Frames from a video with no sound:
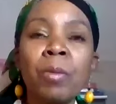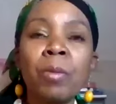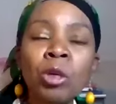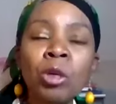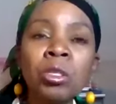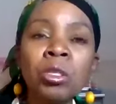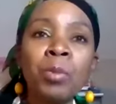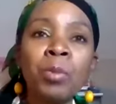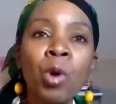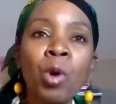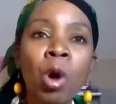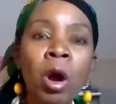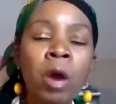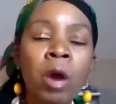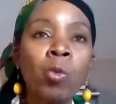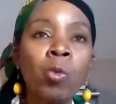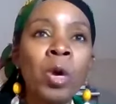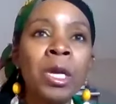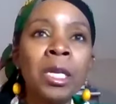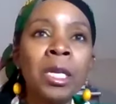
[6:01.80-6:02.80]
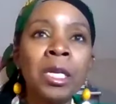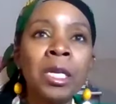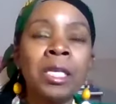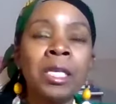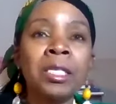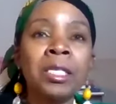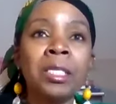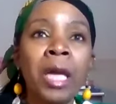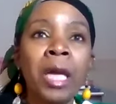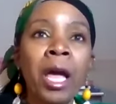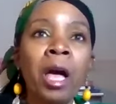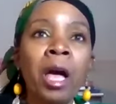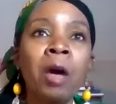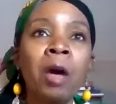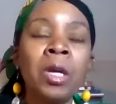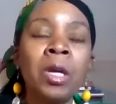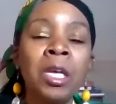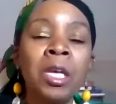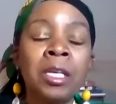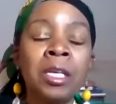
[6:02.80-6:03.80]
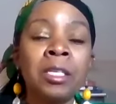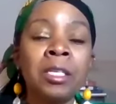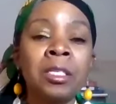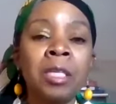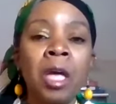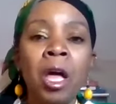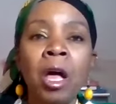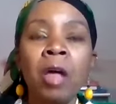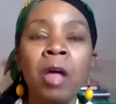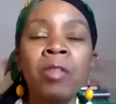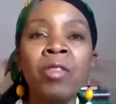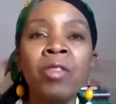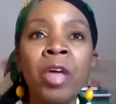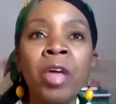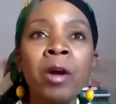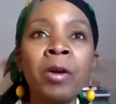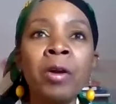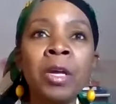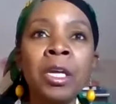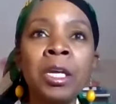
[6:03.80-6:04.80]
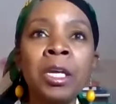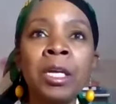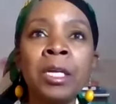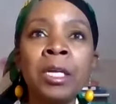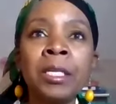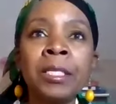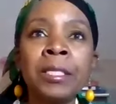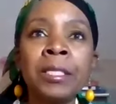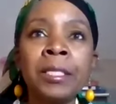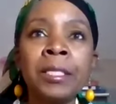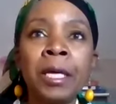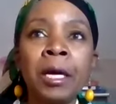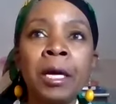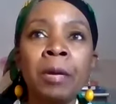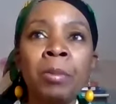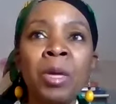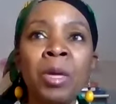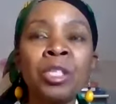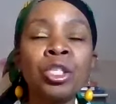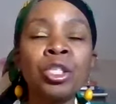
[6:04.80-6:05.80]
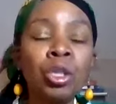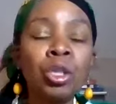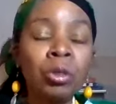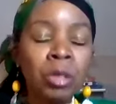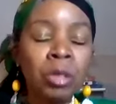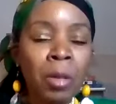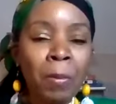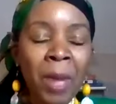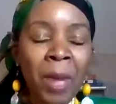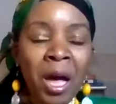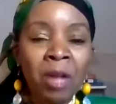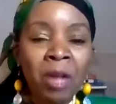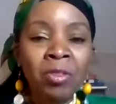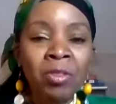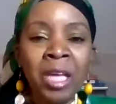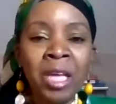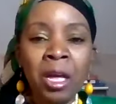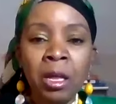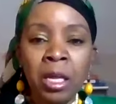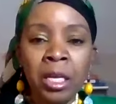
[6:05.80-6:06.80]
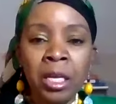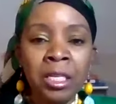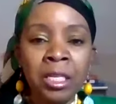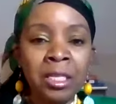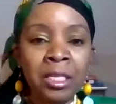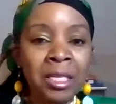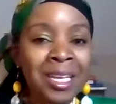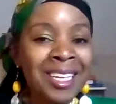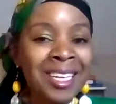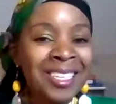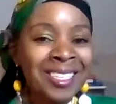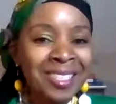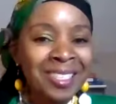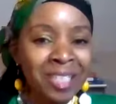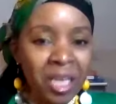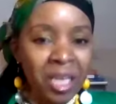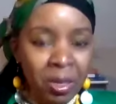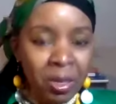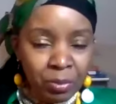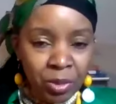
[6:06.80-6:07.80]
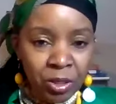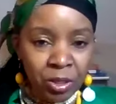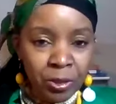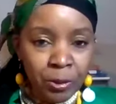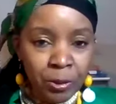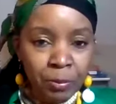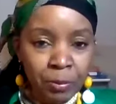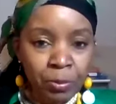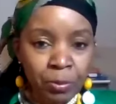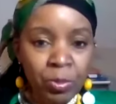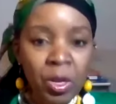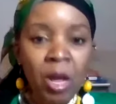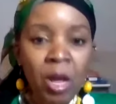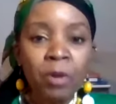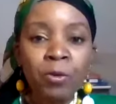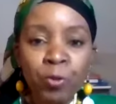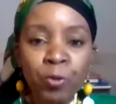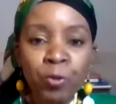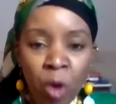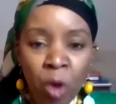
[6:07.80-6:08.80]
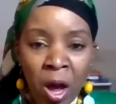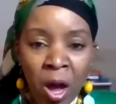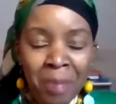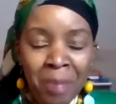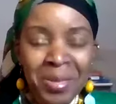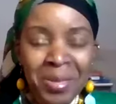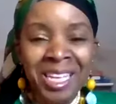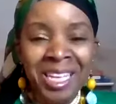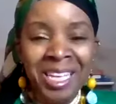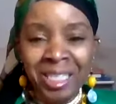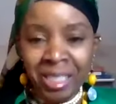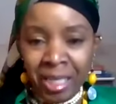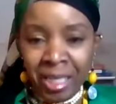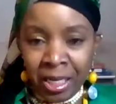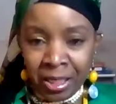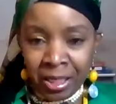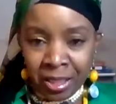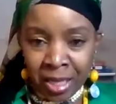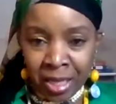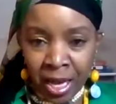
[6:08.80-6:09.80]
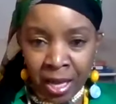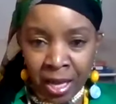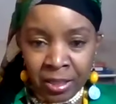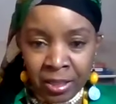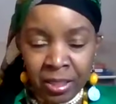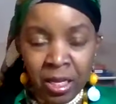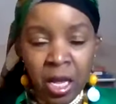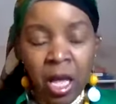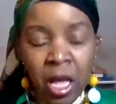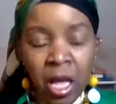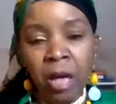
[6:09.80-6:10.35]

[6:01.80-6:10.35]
the most part, what it is now is there is a certain amount that is exempt from estate tax.